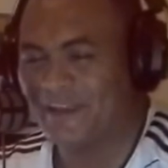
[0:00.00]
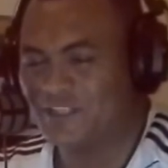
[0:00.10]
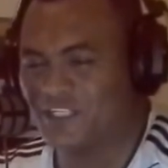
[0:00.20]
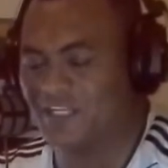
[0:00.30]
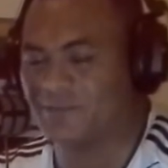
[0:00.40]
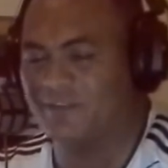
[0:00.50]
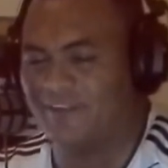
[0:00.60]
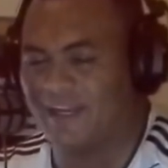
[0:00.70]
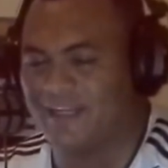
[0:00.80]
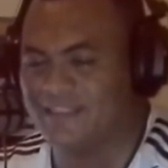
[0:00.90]
Sexual
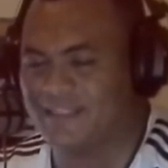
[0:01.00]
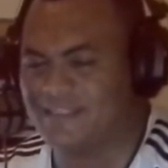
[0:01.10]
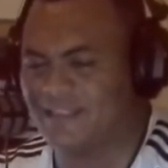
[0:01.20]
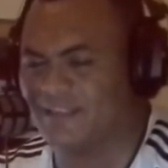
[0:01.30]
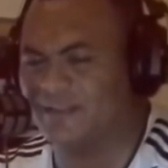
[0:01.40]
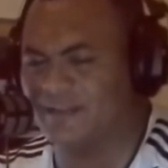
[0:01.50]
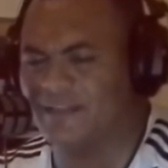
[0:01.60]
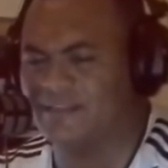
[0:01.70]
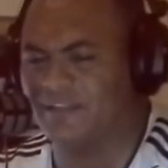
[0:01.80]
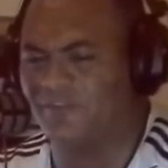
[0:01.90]
violence is
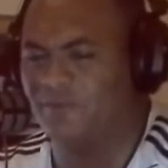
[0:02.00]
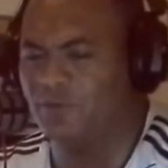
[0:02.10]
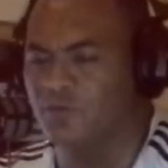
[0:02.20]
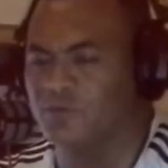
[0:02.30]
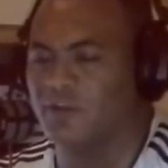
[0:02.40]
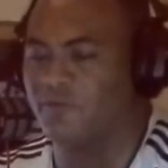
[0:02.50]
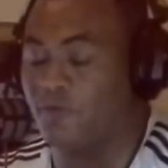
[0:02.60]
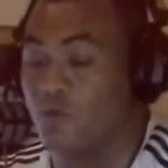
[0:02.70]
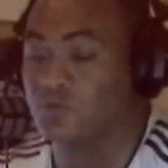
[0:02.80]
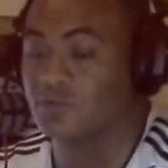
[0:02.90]
the use of
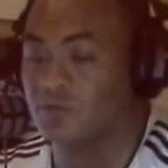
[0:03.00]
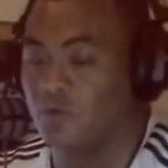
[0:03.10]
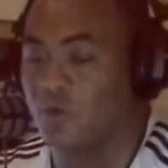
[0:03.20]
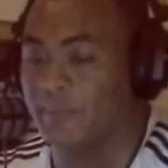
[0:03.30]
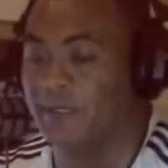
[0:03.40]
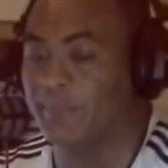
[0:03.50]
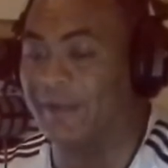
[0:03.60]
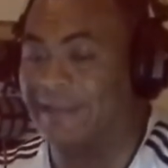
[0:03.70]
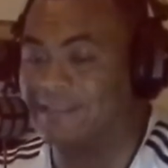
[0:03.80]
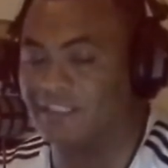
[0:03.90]
force or
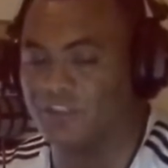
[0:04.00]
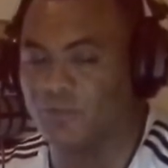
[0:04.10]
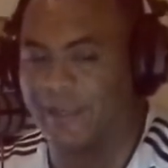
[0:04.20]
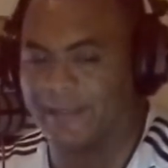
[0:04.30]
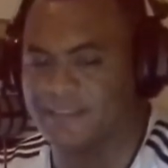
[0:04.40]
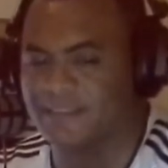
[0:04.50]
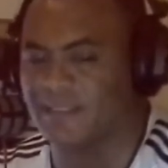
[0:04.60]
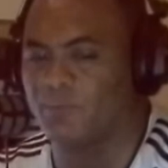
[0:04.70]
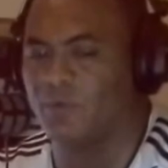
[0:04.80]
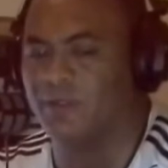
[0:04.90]
manipulation to get
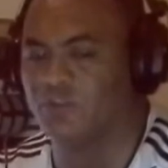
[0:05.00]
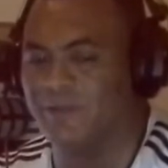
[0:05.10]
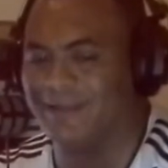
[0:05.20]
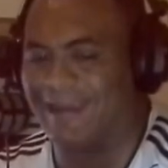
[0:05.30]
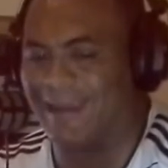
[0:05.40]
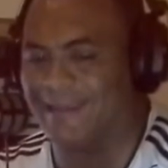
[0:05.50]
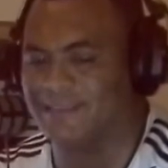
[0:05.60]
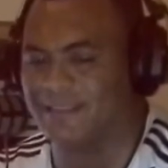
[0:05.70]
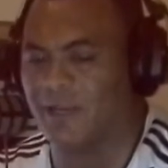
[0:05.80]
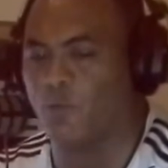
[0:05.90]
someone to
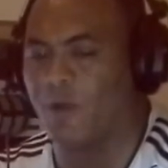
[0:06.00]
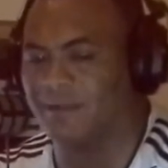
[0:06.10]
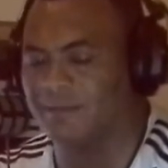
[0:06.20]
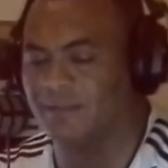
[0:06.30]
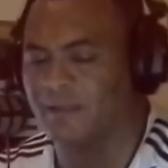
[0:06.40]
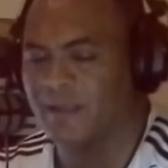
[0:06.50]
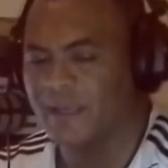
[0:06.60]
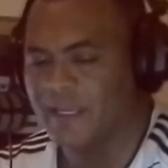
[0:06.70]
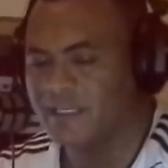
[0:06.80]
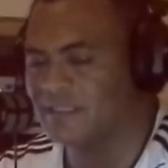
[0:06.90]
engage in unwanted
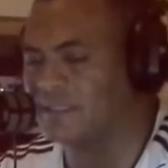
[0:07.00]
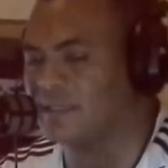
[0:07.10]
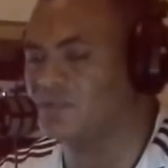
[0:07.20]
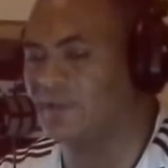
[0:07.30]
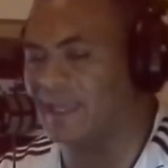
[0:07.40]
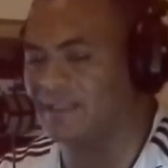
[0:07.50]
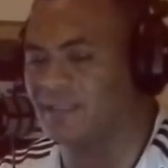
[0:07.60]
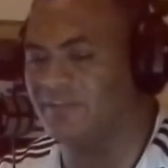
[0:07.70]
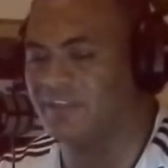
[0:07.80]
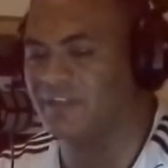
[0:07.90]
sexual
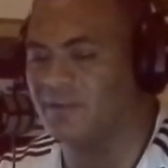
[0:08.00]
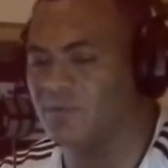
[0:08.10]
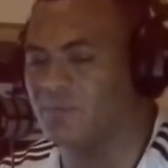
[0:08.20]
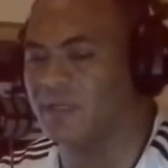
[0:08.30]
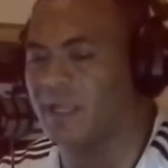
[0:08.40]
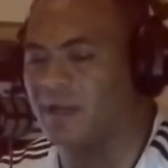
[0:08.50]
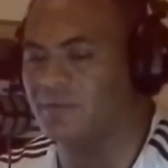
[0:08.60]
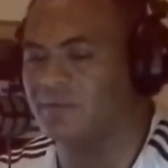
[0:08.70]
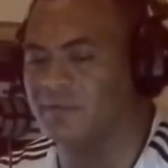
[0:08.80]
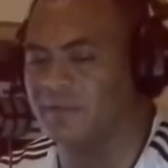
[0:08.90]
activity
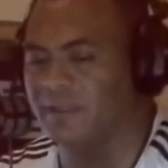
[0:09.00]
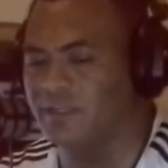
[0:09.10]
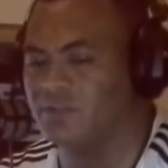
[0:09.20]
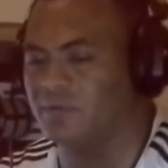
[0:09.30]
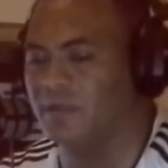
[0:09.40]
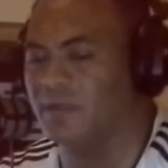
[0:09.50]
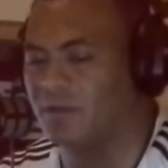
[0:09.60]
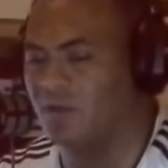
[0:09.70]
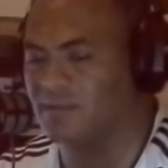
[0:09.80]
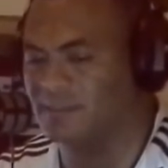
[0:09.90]
without his or
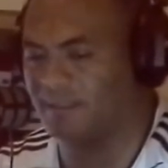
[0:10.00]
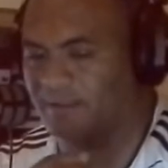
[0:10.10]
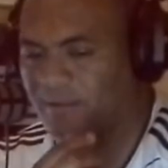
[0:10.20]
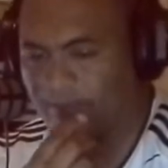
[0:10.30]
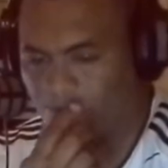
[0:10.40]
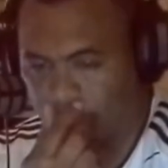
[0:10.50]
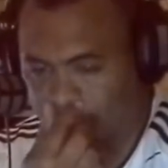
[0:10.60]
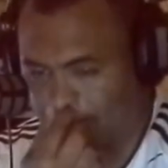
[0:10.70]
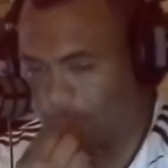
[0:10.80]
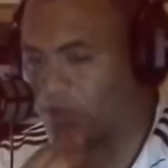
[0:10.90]
her
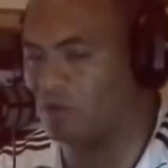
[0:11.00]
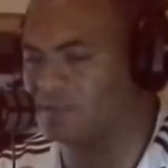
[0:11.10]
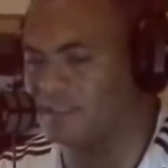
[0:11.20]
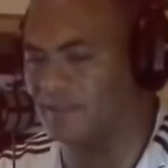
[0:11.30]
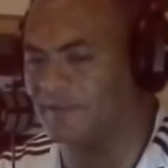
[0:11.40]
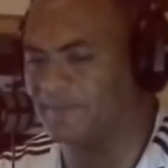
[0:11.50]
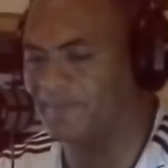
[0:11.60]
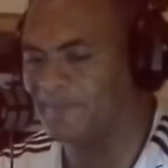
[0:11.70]
consent.